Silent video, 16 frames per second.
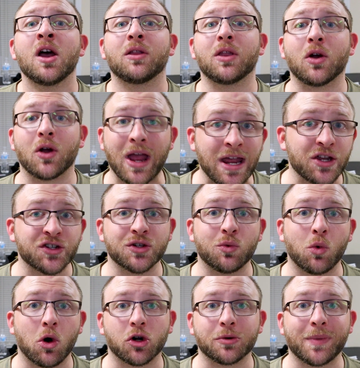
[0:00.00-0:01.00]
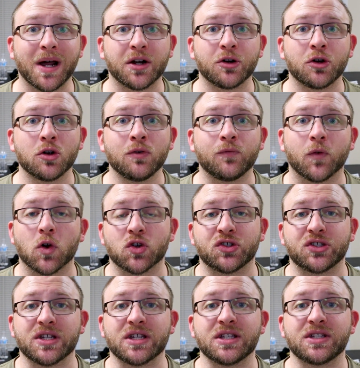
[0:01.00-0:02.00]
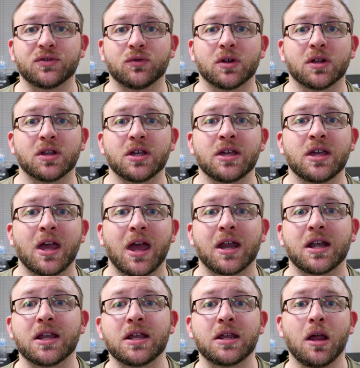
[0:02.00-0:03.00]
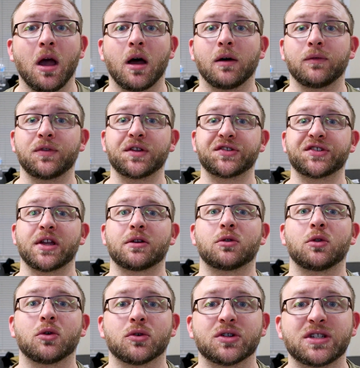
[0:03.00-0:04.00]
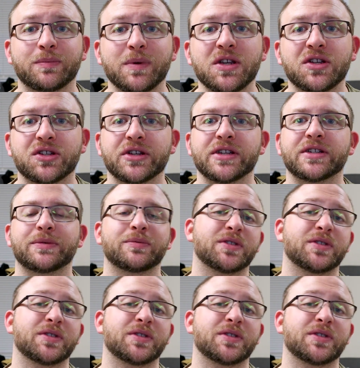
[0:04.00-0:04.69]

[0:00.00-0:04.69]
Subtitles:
The Asian water monitor versus really any of the Cyclura species,